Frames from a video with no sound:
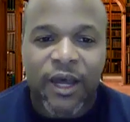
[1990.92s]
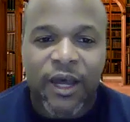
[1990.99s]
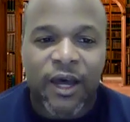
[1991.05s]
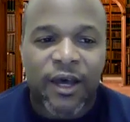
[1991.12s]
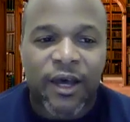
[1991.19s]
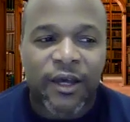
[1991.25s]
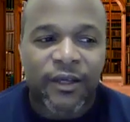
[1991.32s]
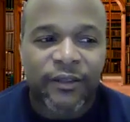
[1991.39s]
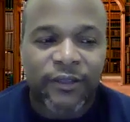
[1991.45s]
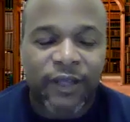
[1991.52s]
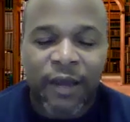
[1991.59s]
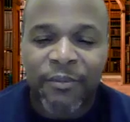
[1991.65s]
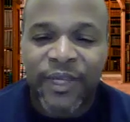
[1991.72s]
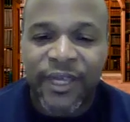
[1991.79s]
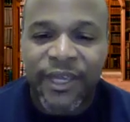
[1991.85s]

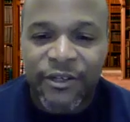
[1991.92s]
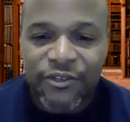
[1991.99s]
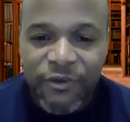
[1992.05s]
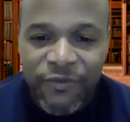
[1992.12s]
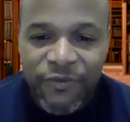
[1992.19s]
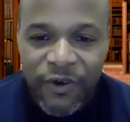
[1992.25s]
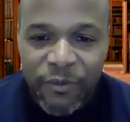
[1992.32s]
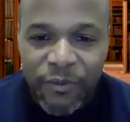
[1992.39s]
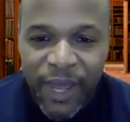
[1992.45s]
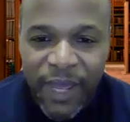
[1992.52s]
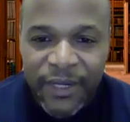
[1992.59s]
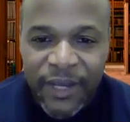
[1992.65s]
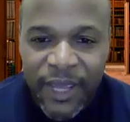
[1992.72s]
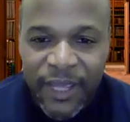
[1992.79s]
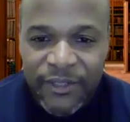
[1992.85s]
I'm an introvert
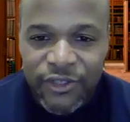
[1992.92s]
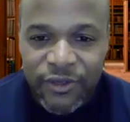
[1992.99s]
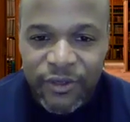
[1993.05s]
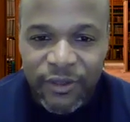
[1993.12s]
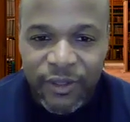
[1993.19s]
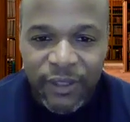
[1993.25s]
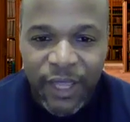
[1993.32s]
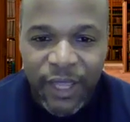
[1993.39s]
by nature.